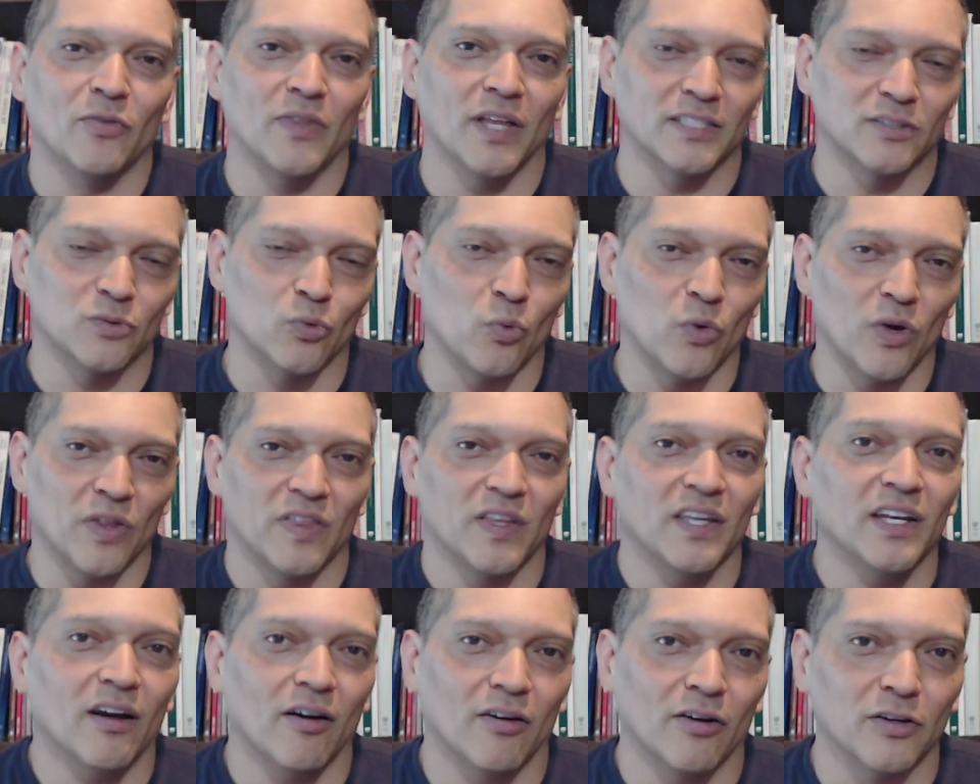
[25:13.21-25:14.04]
that's
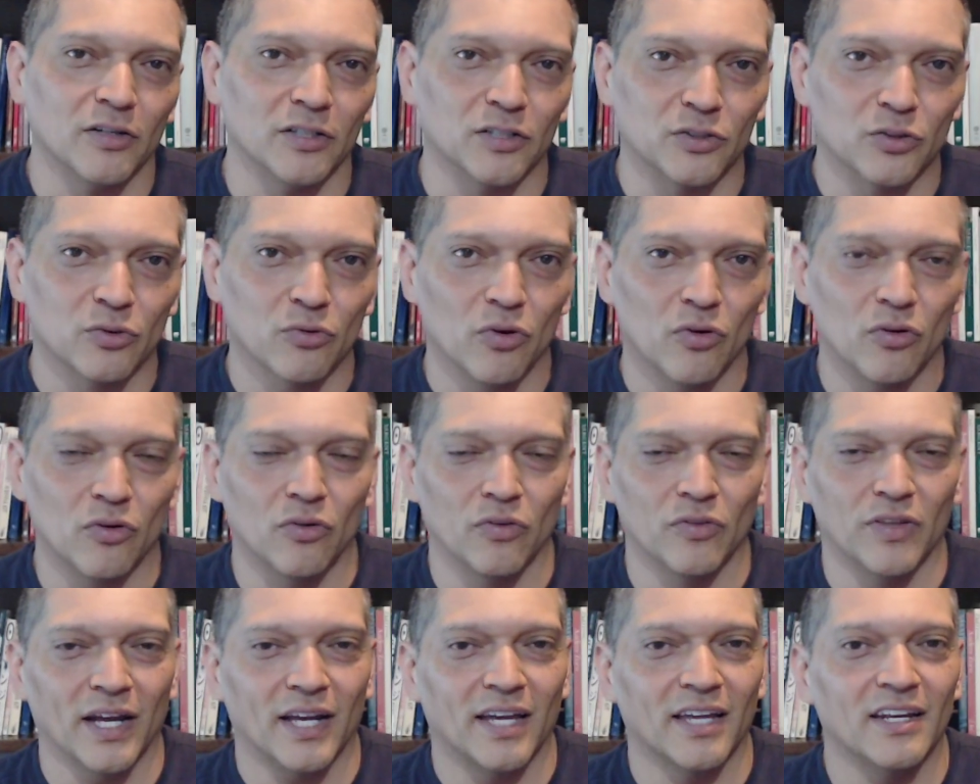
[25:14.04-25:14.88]
within our control
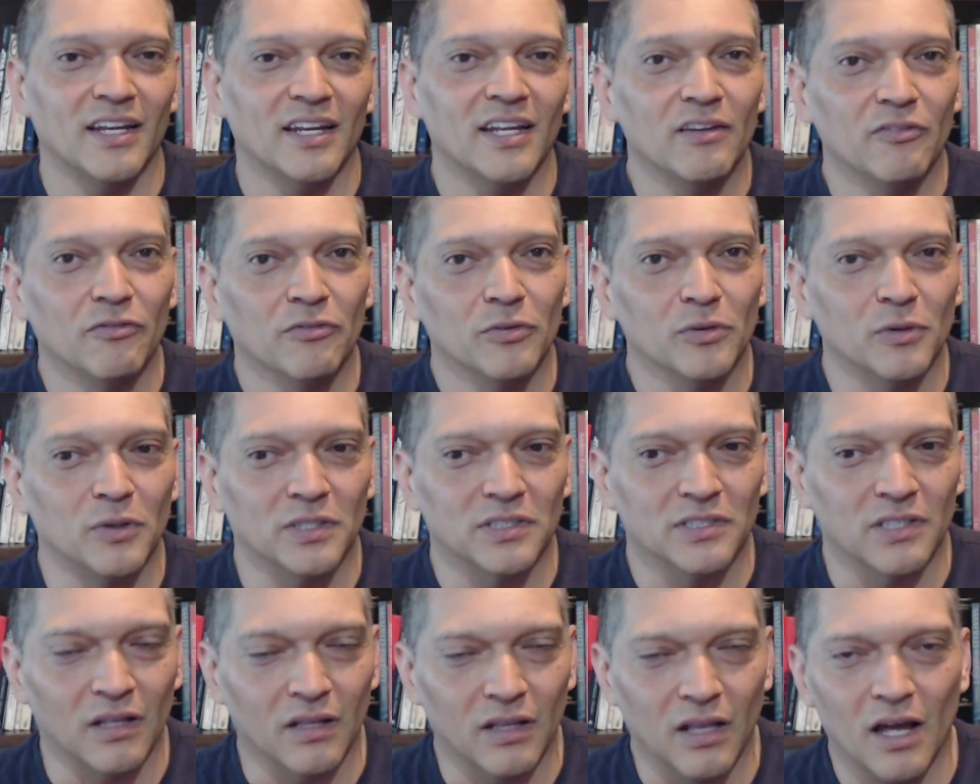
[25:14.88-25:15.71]
that can
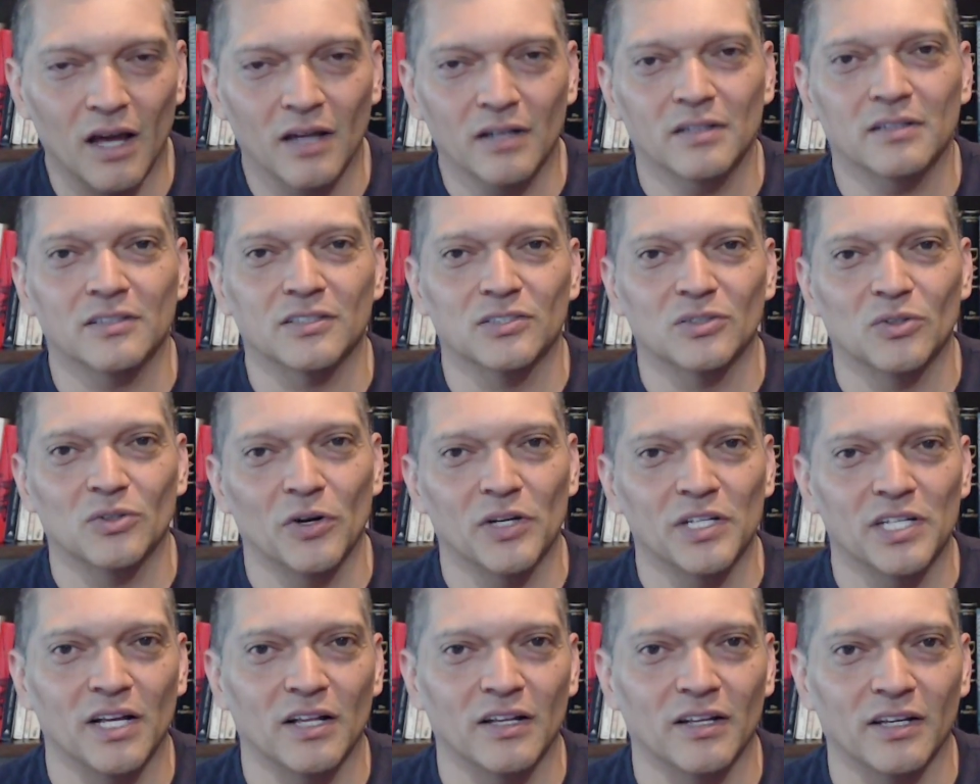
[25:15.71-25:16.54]
influence a lot of the
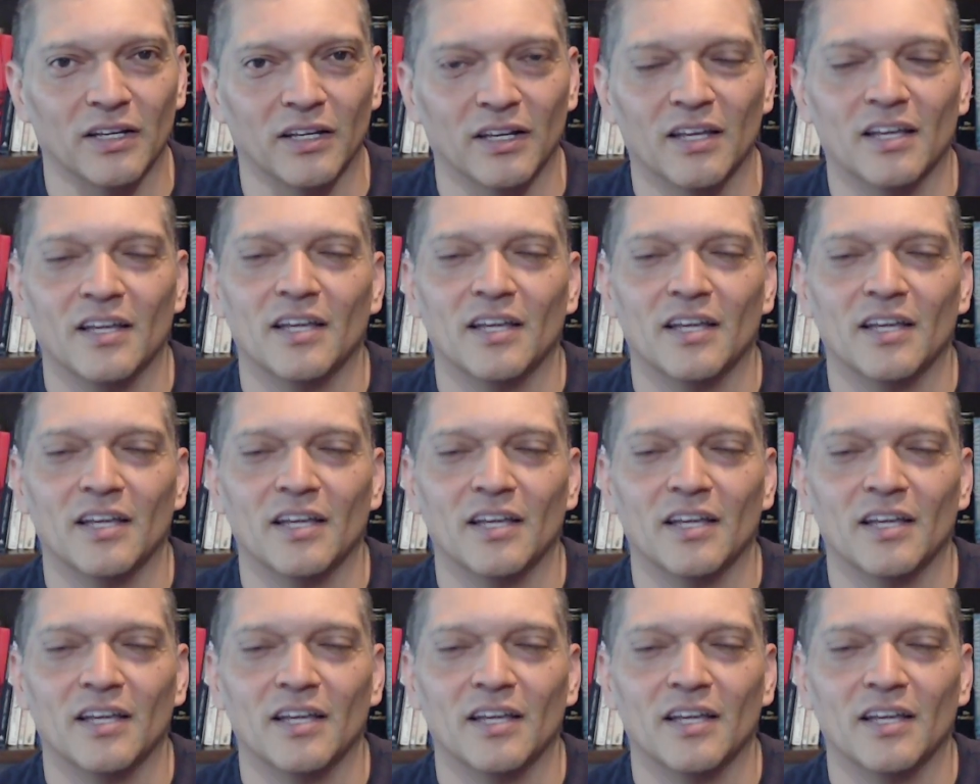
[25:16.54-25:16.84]
storytelling